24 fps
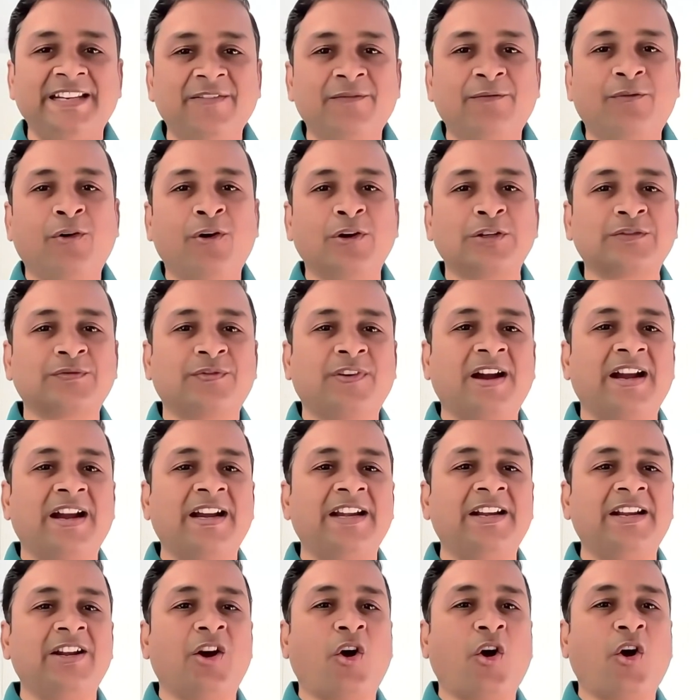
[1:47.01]

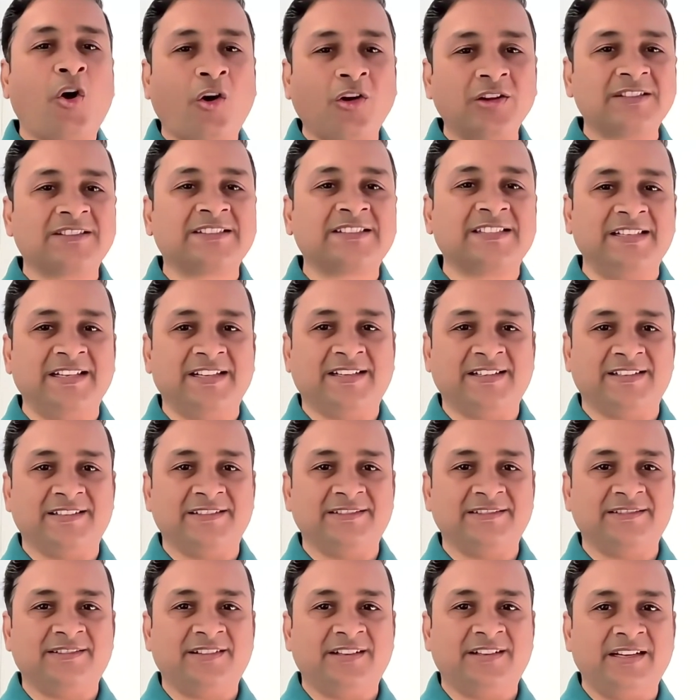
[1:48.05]
phosphide on silicon.
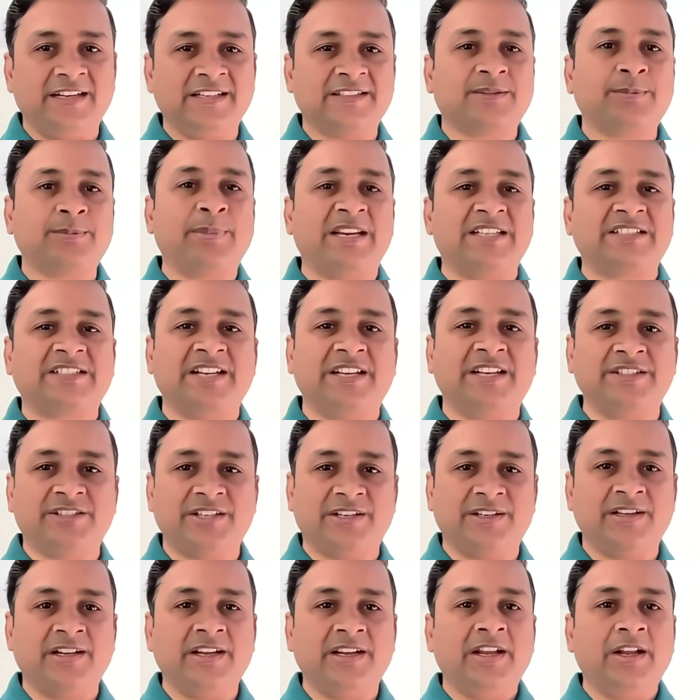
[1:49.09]
It's based
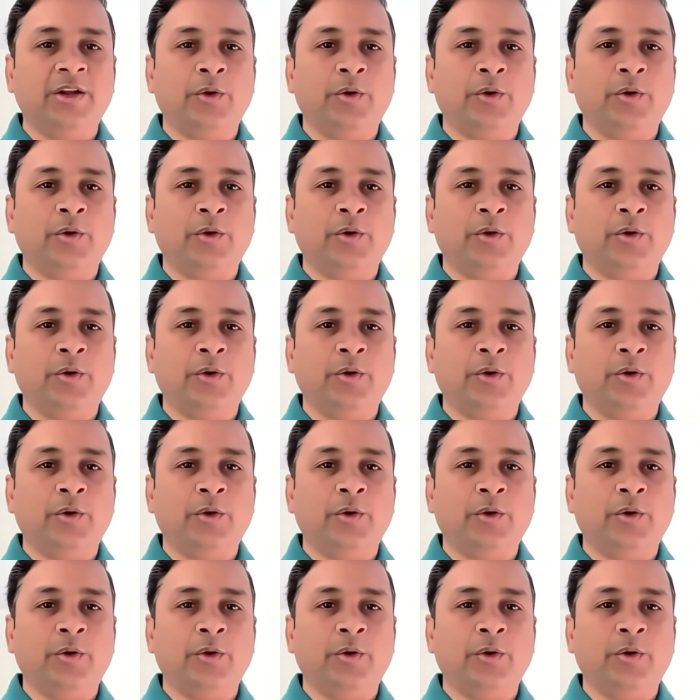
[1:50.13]
engine.